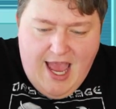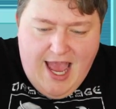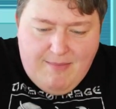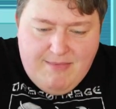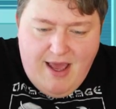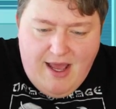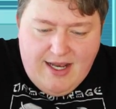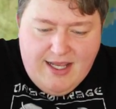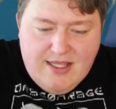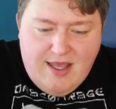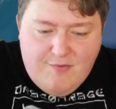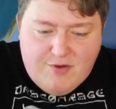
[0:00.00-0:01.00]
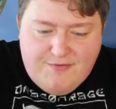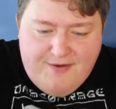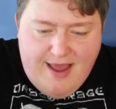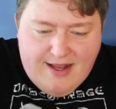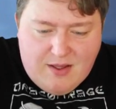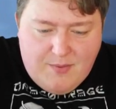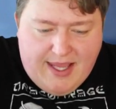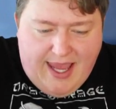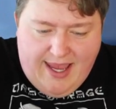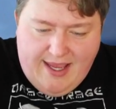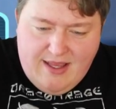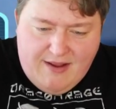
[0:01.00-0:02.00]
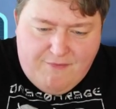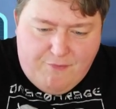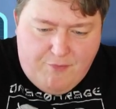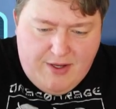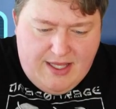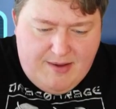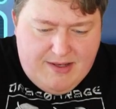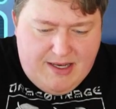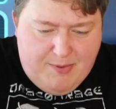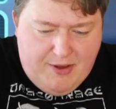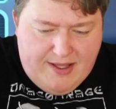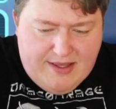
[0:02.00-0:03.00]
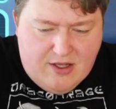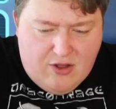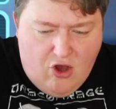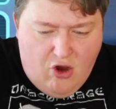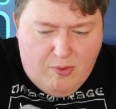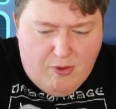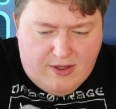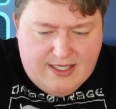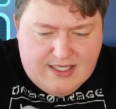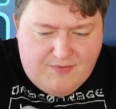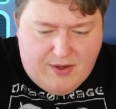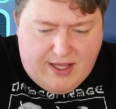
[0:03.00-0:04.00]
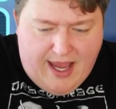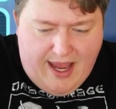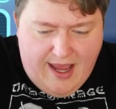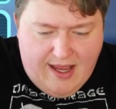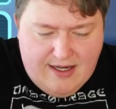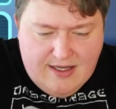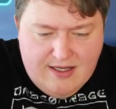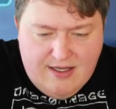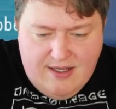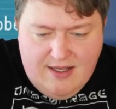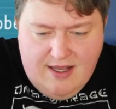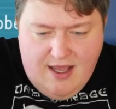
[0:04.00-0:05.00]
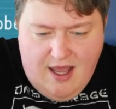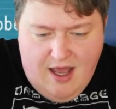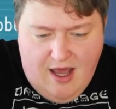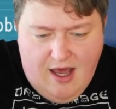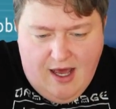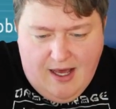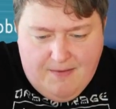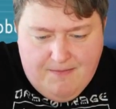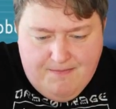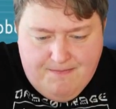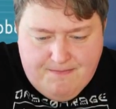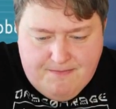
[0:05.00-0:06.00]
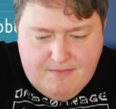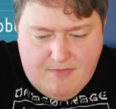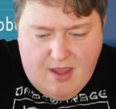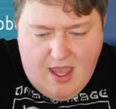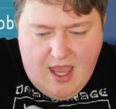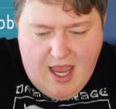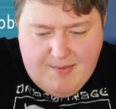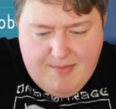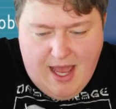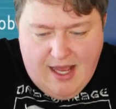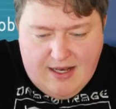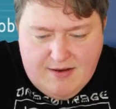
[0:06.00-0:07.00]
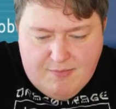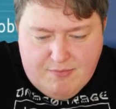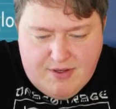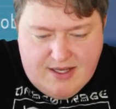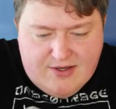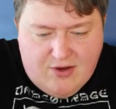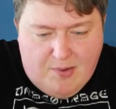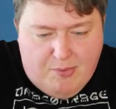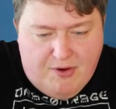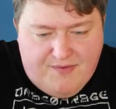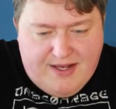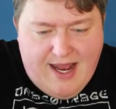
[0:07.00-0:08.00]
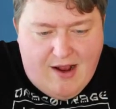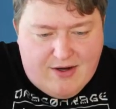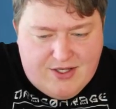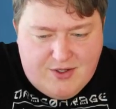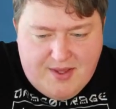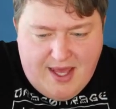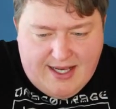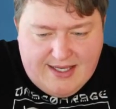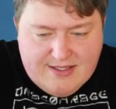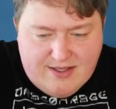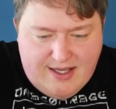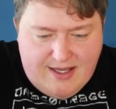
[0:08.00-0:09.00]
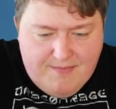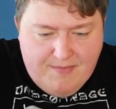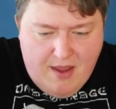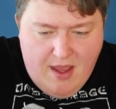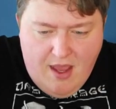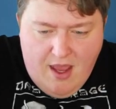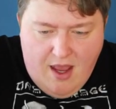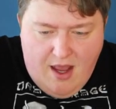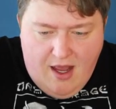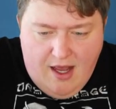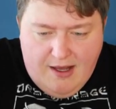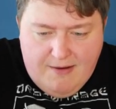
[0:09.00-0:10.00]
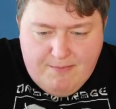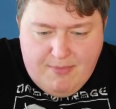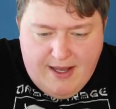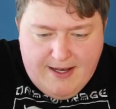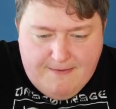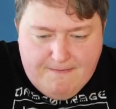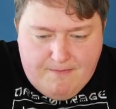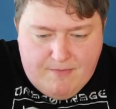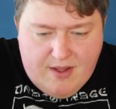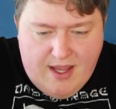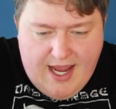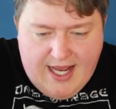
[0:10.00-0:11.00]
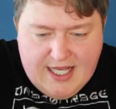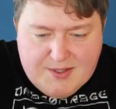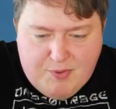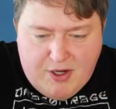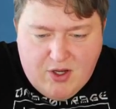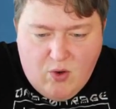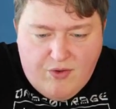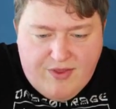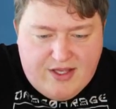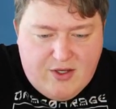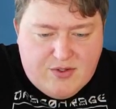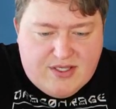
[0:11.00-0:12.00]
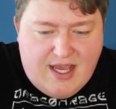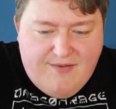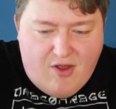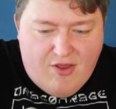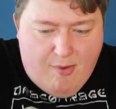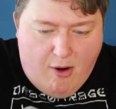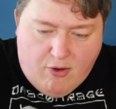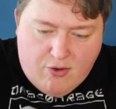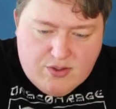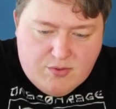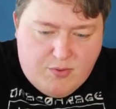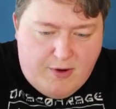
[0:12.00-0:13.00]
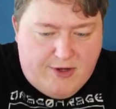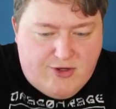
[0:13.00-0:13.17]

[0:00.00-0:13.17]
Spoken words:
I'm not in love with the fact that we can't, like, freely manipulate the globe, or at least if we can. I'm not necessarily privy to how to do that easily. But it is pretty cool they do save all the markers with where you